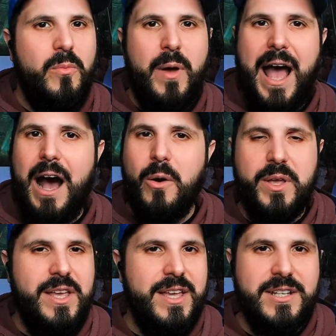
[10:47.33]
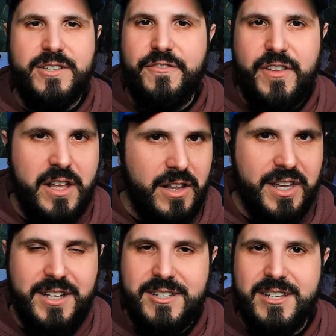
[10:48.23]
how he is
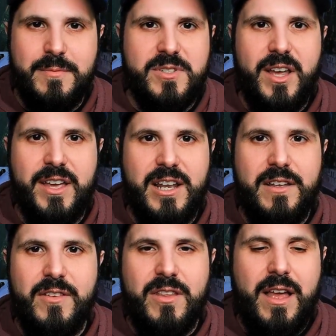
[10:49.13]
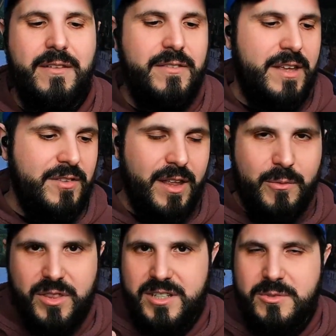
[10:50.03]
feeling. It seems like, and even and even like
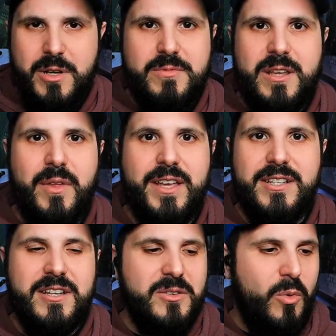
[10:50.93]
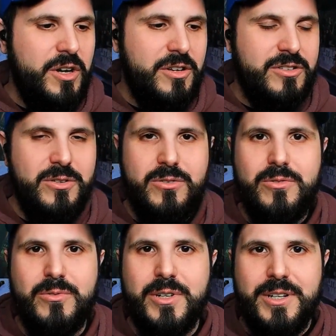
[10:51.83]
with the swim team, like he doesn't want to
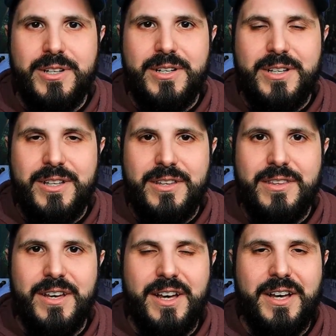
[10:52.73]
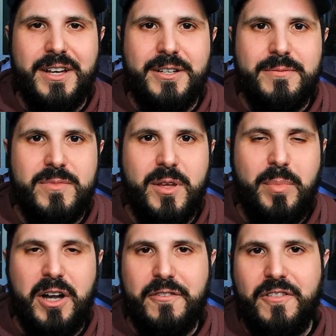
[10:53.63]
do the the
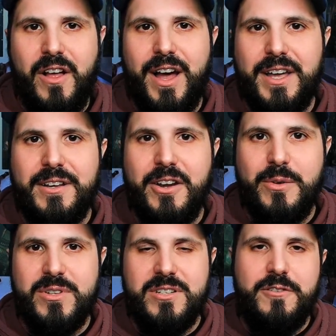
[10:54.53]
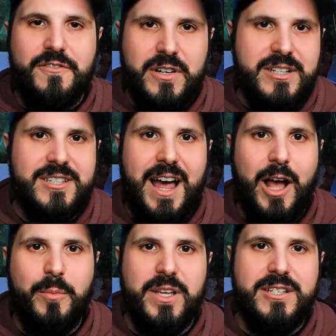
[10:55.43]
butterfly. You know, he wants to do
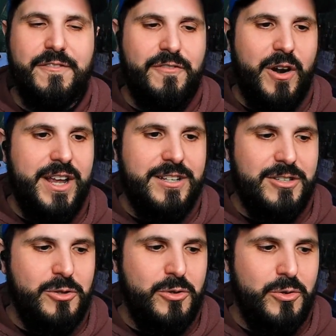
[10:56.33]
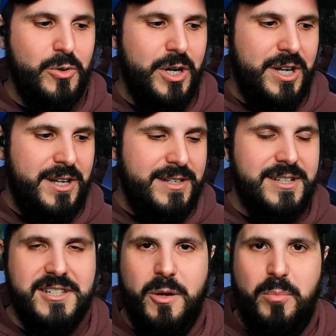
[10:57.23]
freestyle, but he's afraid to
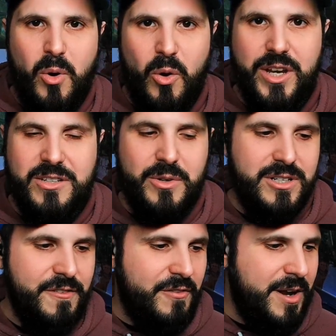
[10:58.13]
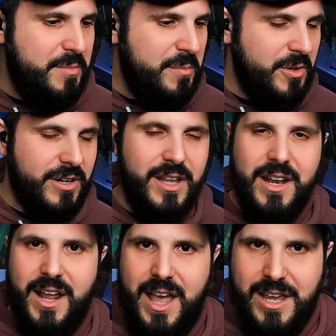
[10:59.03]
disappoint or he's afraid people are going to
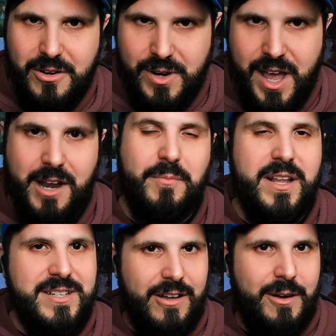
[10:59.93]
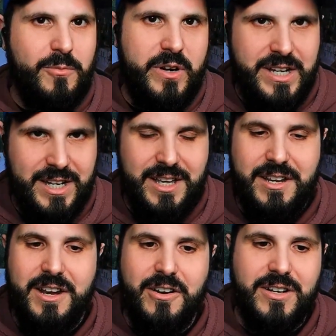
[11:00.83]
get angry at him. That's how I'm reading it
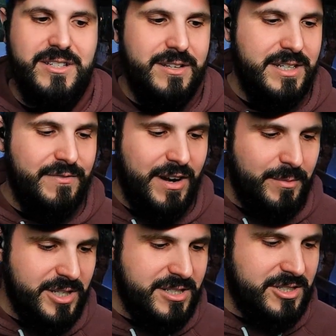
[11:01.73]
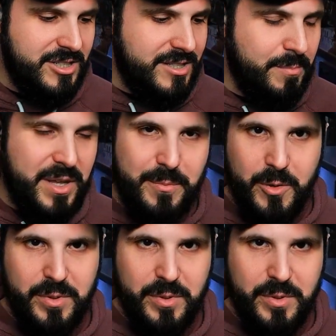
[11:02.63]
here. He's he's very much just a people